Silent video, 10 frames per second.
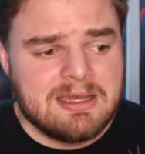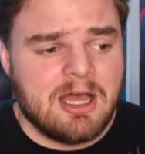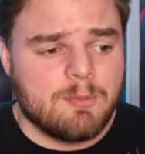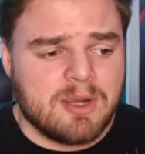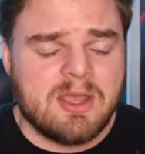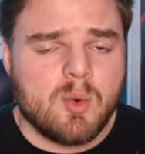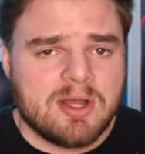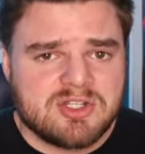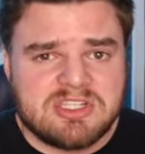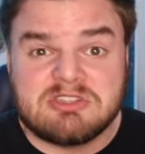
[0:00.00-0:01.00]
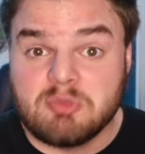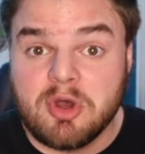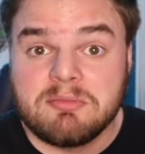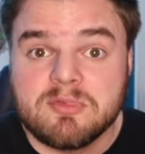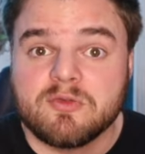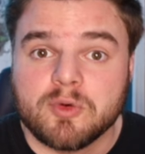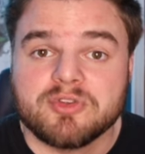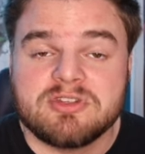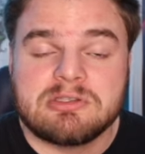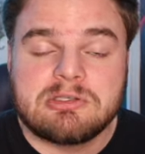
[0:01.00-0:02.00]
I'll probably watch season 1 before
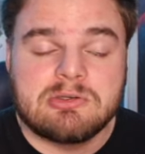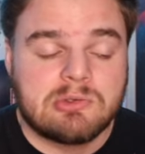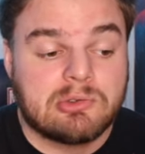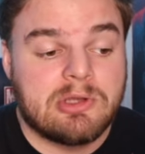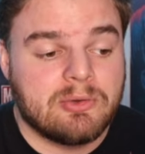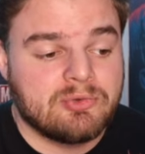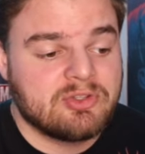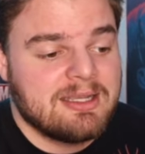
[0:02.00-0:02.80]
season 2, who knows.